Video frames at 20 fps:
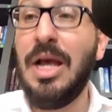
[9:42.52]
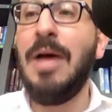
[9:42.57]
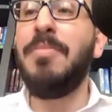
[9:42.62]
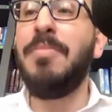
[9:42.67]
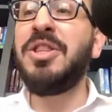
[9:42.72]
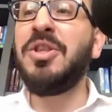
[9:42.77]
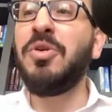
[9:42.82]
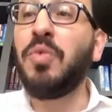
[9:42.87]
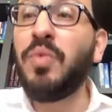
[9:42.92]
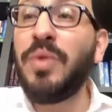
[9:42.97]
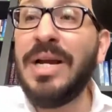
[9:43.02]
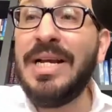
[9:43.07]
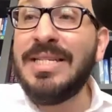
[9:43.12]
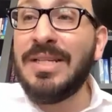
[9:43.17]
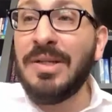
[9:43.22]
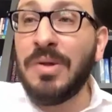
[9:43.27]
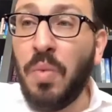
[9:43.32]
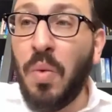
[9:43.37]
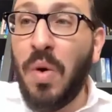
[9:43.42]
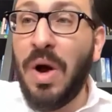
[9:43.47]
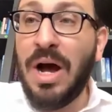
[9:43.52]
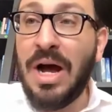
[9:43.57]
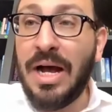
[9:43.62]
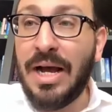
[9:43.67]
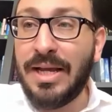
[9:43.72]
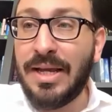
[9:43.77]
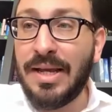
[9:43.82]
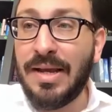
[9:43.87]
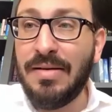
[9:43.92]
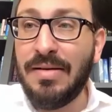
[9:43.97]
But the reason
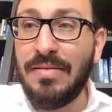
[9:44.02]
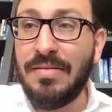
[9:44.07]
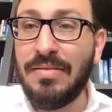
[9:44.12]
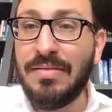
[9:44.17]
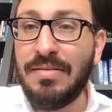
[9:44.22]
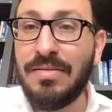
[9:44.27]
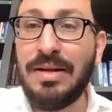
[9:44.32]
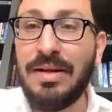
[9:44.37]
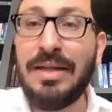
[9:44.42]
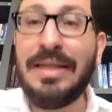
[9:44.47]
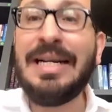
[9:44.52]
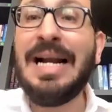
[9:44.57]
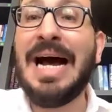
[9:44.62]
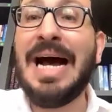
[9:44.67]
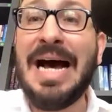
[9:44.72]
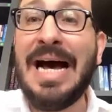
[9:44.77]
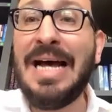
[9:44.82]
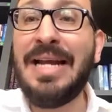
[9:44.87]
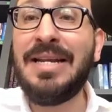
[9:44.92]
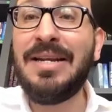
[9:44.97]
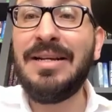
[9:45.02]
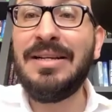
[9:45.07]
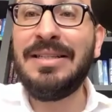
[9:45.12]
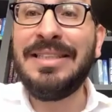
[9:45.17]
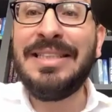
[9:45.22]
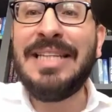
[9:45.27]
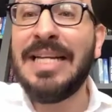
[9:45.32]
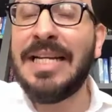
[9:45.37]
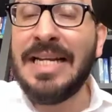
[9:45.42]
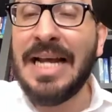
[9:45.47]
why God
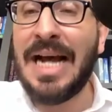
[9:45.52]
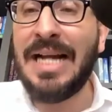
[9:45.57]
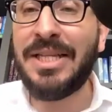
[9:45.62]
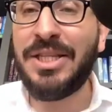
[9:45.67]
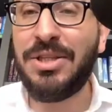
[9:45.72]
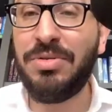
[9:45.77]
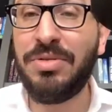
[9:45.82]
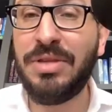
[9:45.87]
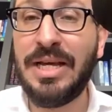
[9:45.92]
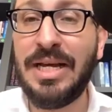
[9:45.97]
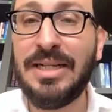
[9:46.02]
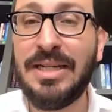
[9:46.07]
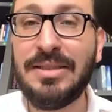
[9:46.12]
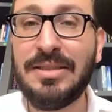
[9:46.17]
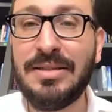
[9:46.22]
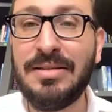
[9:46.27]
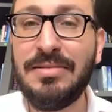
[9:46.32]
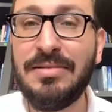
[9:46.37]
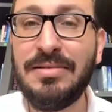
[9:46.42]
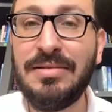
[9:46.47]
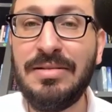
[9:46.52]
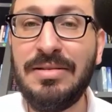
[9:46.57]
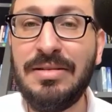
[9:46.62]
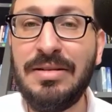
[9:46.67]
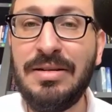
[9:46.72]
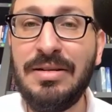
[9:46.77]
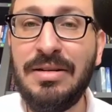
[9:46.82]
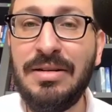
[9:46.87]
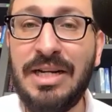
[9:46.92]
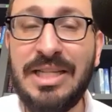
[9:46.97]
did not do that,
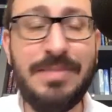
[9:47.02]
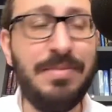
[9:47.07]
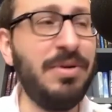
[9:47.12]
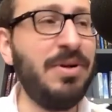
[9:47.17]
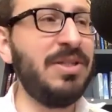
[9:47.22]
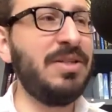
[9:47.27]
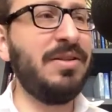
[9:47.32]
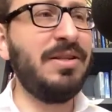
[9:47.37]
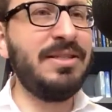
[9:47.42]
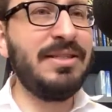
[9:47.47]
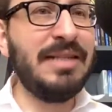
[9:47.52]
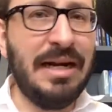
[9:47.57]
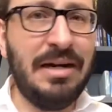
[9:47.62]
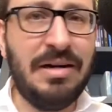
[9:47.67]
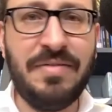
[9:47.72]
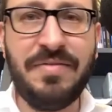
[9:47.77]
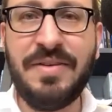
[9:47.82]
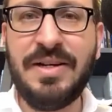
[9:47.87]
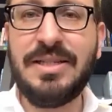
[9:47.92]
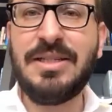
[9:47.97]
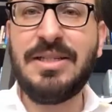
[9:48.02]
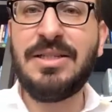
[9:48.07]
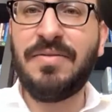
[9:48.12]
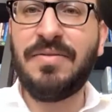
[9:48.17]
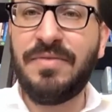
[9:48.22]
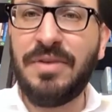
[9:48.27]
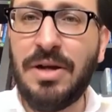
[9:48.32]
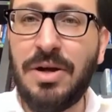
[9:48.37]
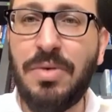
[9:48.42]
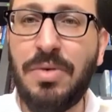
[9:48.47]
it's because of the sacrifices of
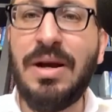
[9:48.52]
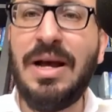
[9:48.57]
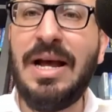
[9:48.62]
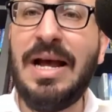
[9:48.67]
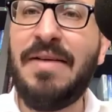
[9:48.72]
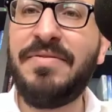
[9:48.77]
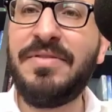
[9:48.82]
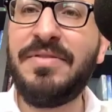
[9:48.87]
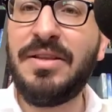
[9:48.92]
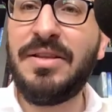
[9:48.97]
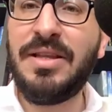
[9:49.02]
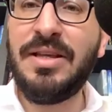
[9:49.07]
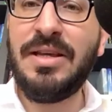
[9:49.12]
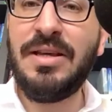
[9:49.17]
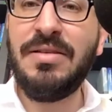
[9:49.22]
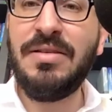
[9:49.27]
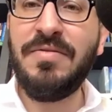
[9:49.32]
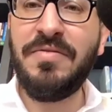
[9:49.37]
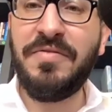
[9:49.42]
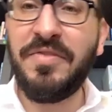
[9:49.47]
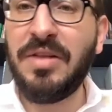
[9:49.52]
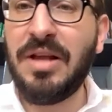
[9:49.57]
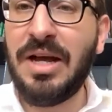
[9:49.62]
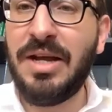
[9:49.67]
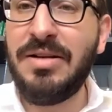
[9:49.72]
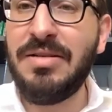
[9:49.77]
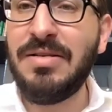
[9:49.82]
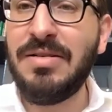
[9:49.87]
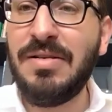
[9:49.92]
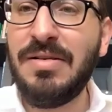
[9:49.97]
Noah after the
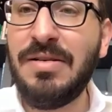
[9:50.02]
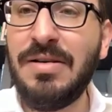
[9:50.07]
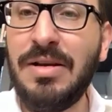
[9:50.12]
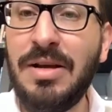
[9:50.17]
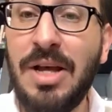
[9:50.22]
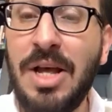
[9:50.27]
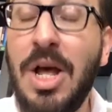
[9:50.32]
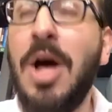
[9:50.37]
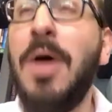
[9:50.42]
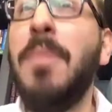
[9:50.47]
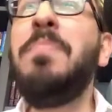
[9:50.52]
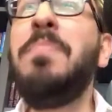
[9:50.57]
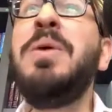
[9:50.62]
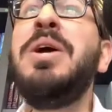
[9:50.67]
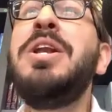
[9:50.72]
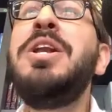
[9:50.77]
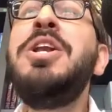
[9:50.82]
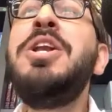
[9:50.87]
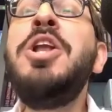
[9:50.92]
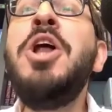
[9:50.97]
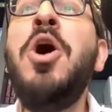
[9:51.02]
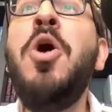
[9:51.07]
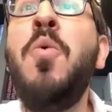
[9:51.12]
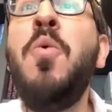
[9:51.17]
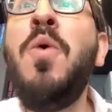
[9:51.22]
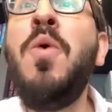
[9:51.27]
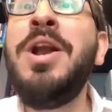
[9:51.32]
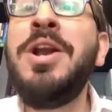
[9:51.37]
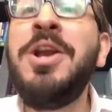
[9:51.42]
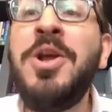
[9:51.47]
flood. But no
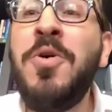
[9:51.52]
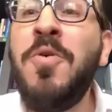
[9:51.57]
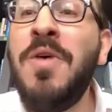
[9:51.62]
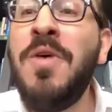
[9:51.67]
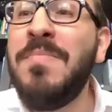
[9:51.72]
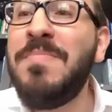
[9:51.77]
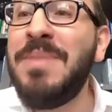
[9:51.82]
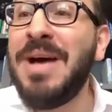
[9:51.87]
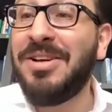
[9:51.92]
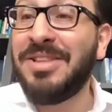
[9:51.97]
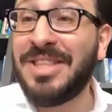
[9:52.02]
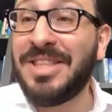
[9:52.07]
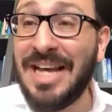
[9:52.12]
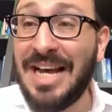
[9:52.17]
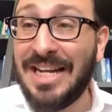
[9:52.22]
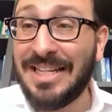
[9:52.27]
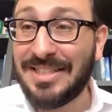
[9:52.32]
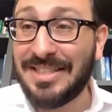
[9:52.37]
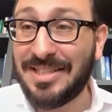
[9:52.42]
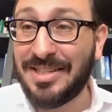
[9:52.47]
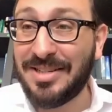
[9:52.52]
one knew about that.